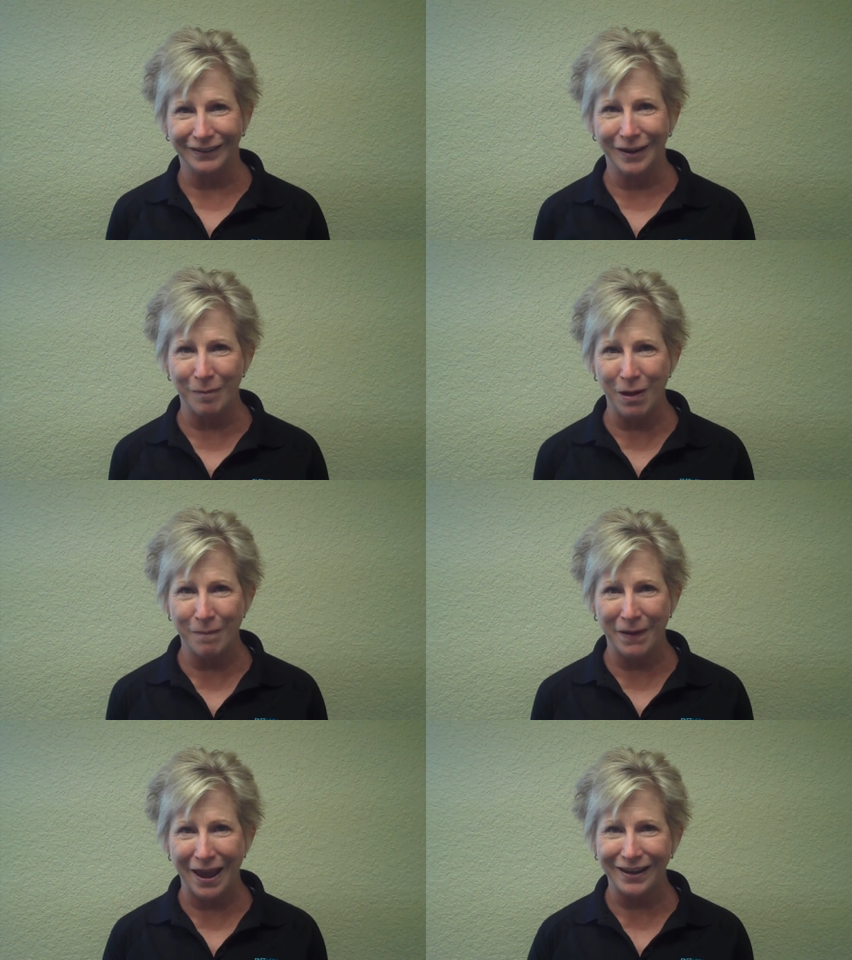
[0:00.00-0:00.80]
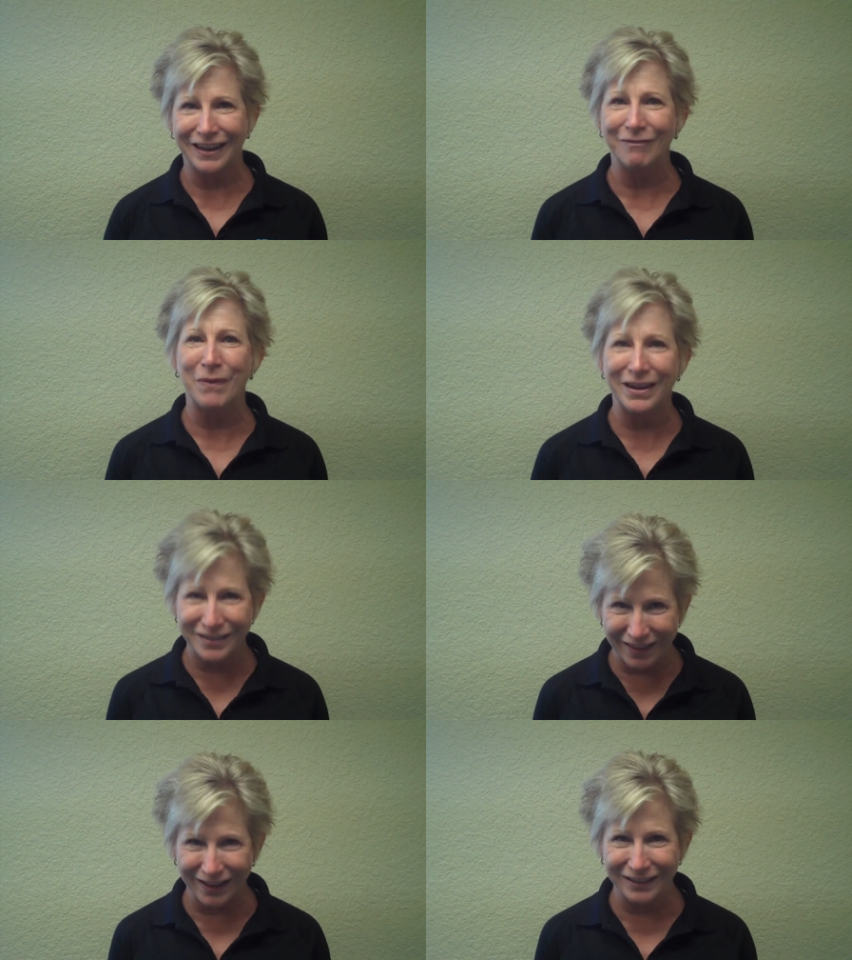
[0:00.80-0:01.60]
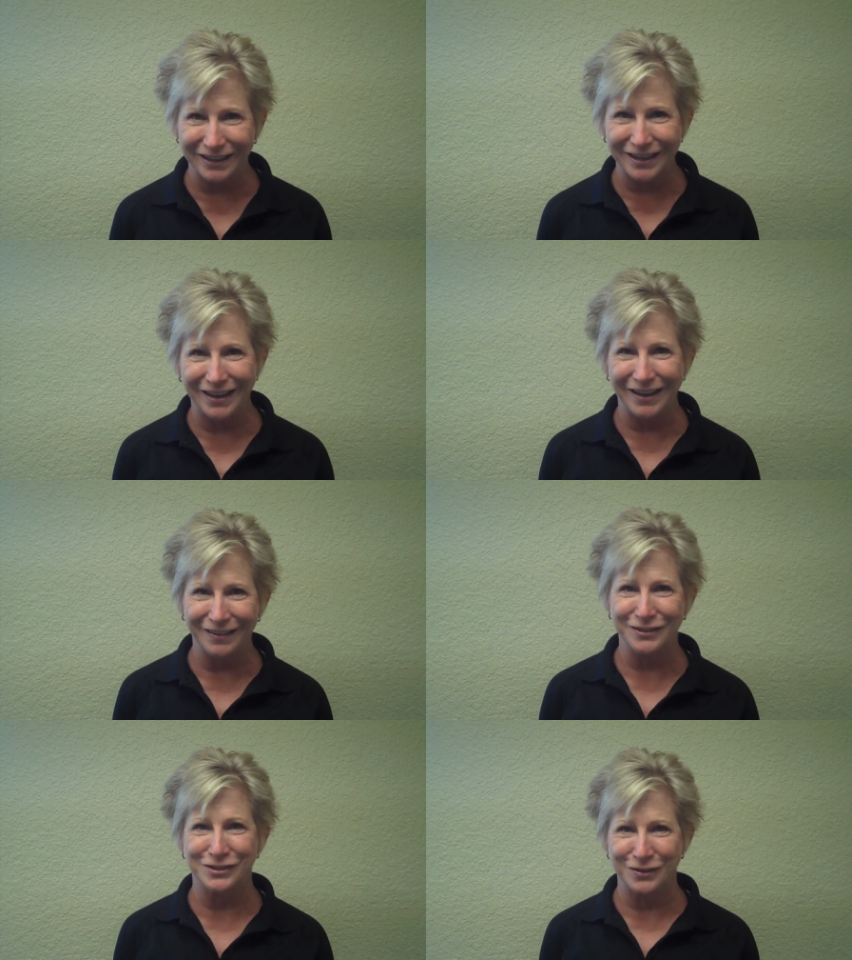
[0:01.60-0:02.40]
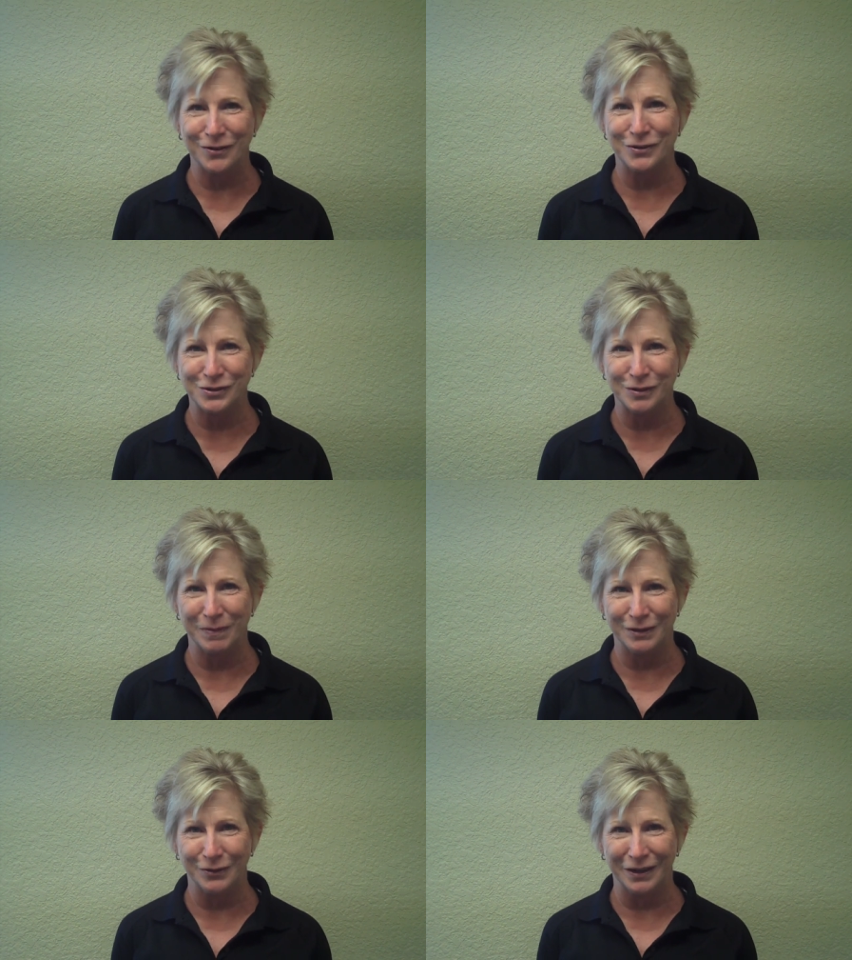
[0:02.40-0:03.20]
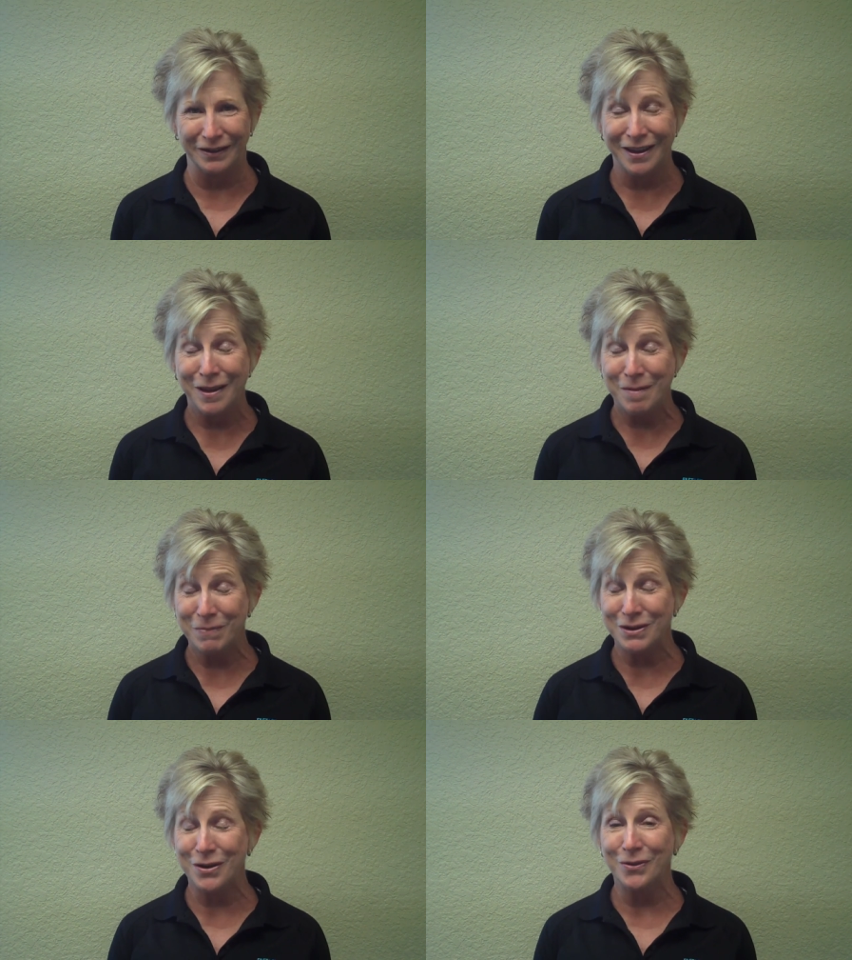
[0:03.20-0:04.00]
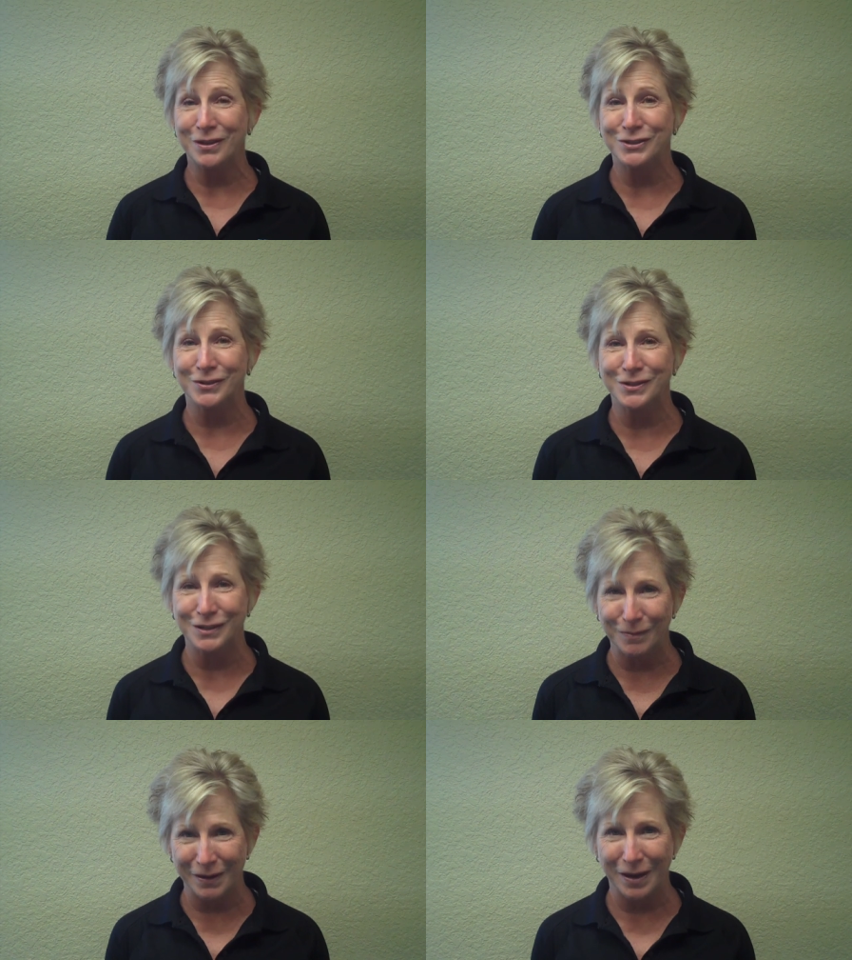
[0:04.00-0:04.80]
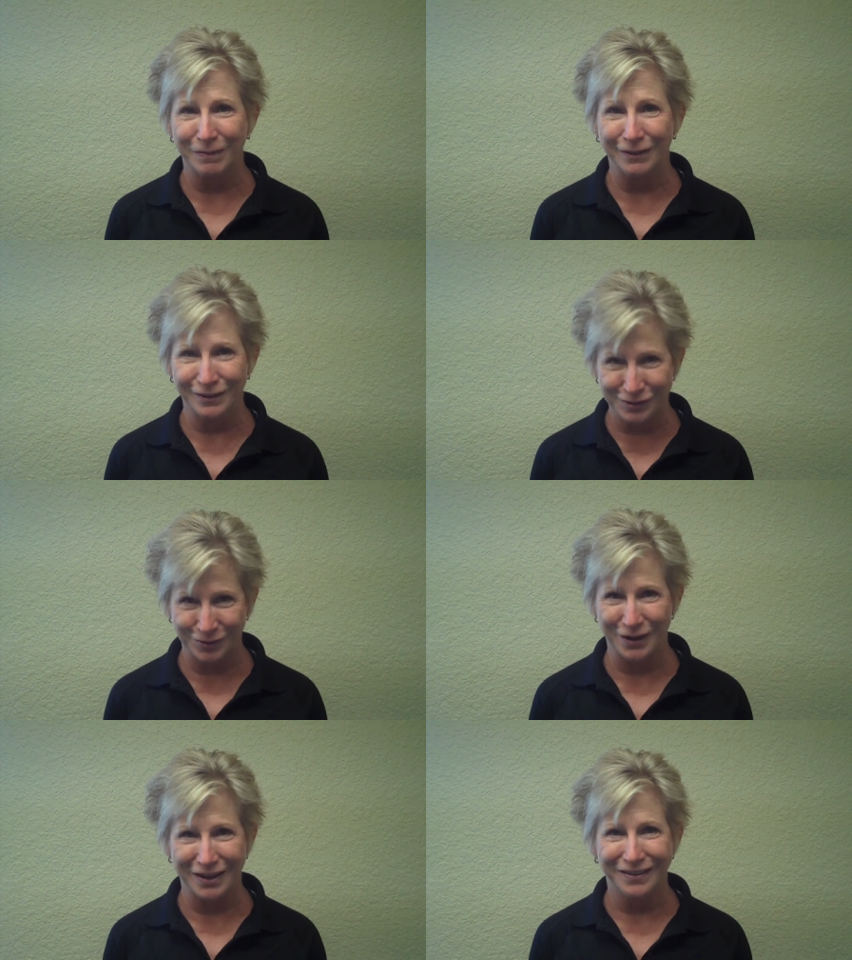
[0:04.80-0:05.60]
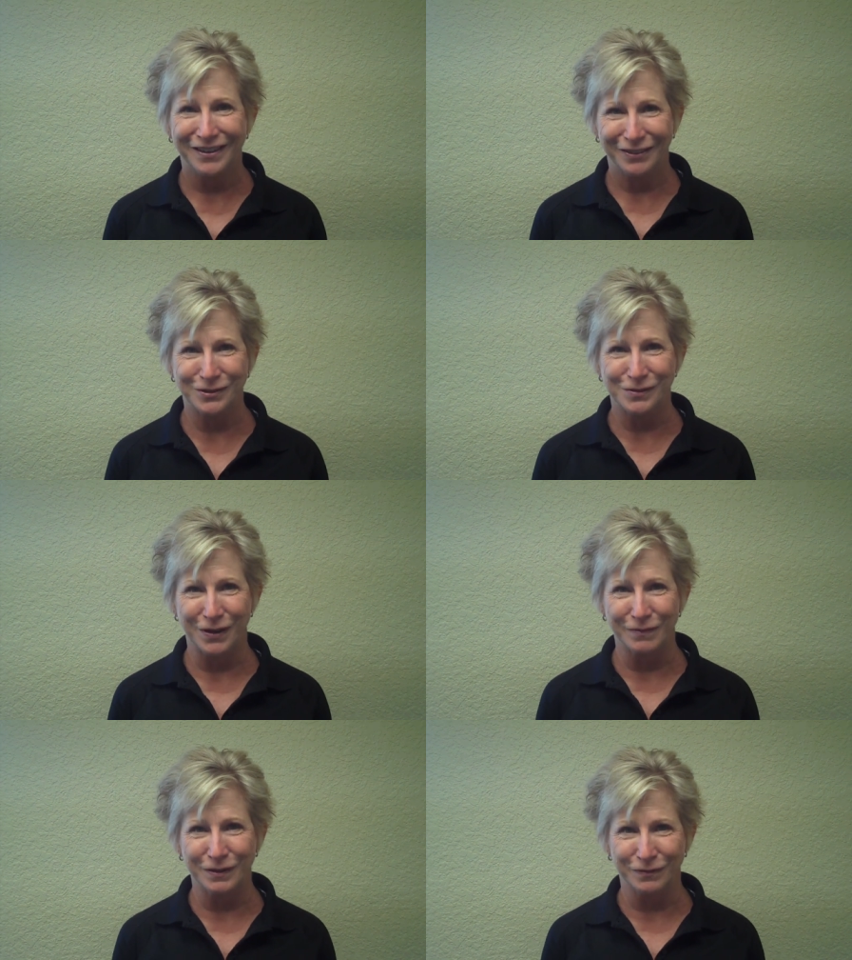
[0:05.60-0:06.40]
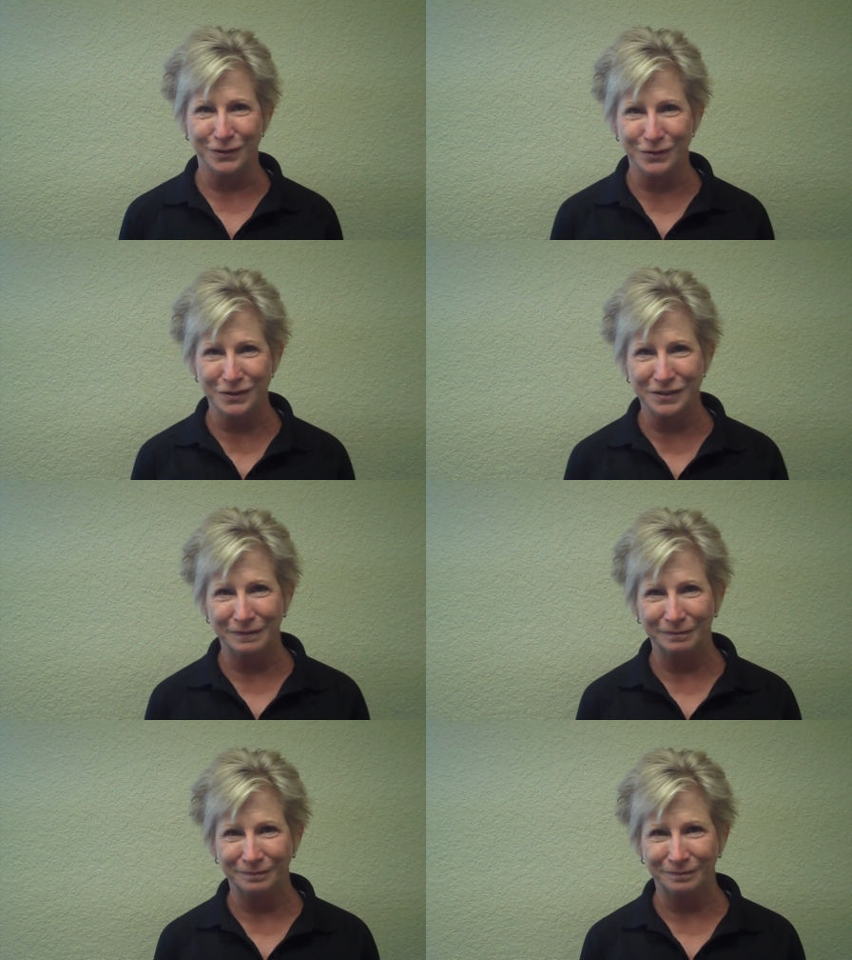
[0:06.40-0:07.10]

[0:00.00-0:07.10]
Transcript: Come on back, get back to that clean eating that you know you should be doing, but know that you'll still be able to enjoy those favorite foods.